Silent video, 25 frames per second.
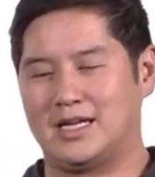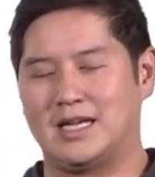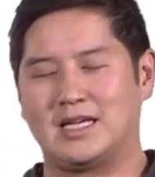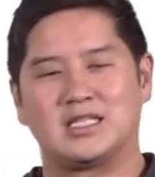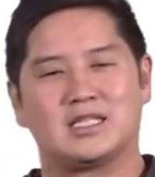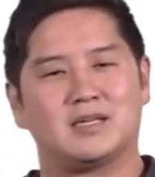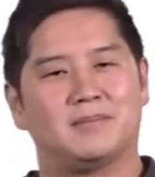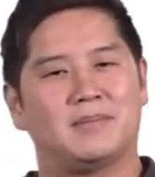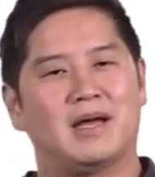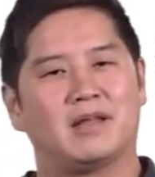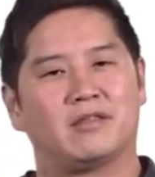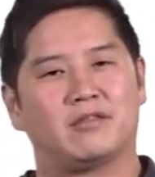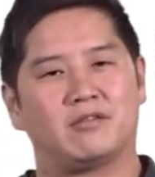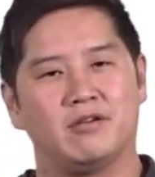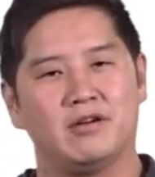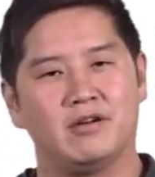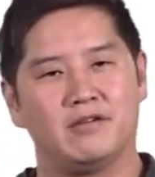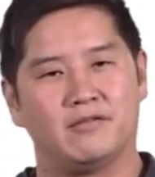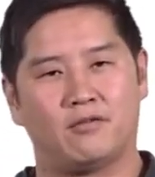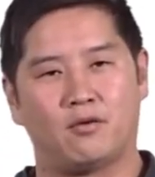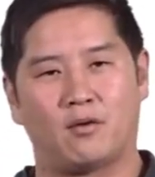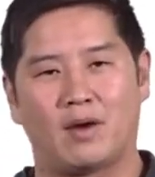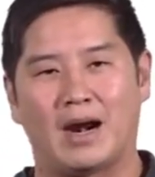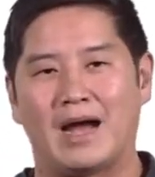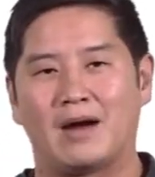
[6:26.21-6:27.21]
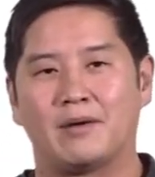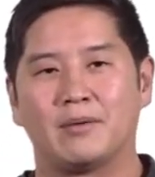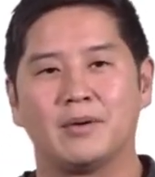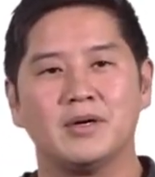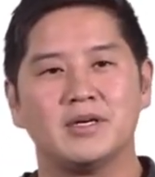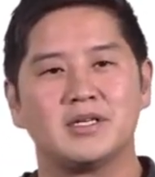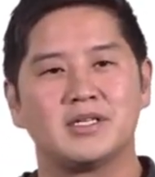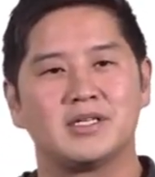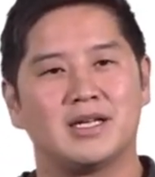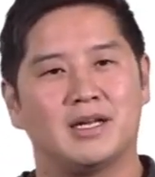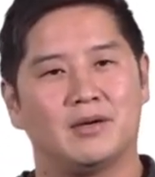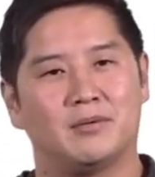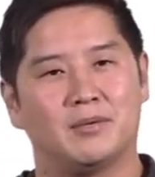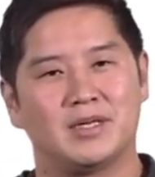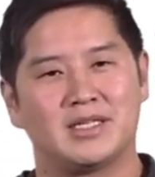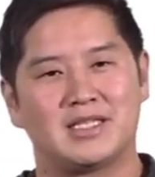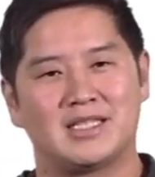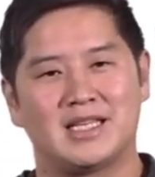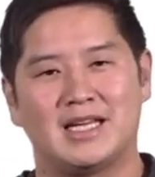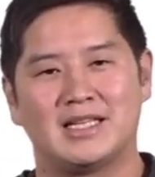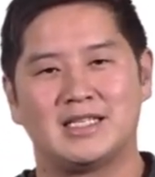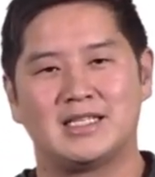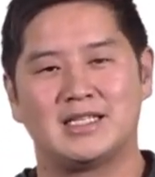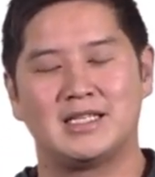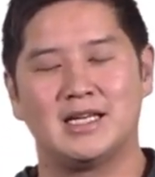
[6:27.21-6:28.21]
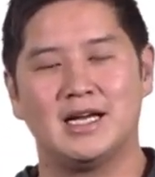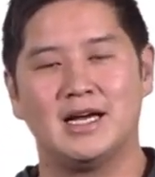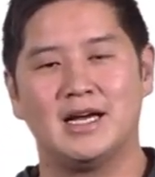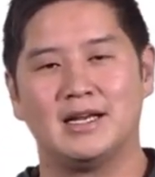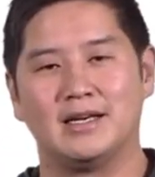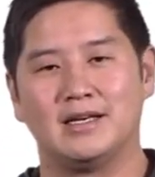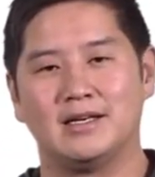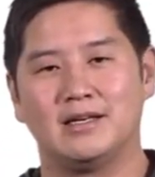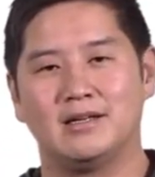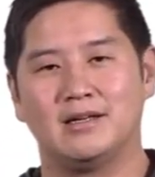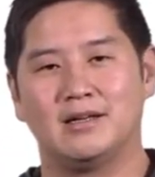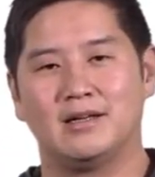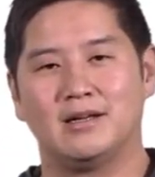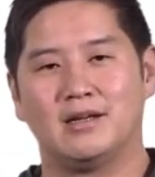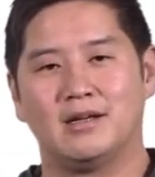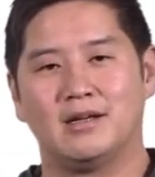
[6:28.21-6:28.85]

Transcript: takes about three to four hours. And once that's done,